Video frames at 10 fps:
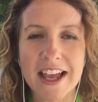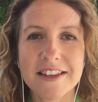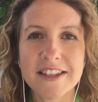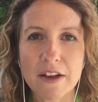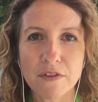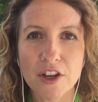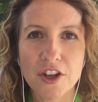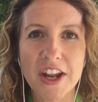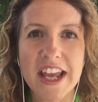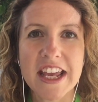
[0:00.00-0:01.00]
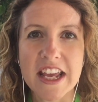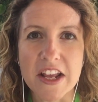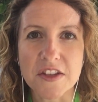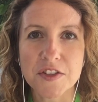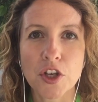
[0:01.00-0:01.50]
DevLearn
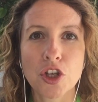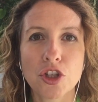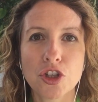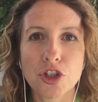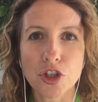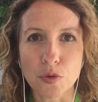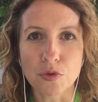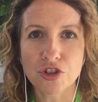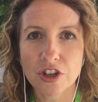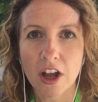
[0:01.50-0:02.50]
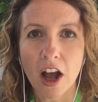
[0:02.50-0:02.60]
is huge.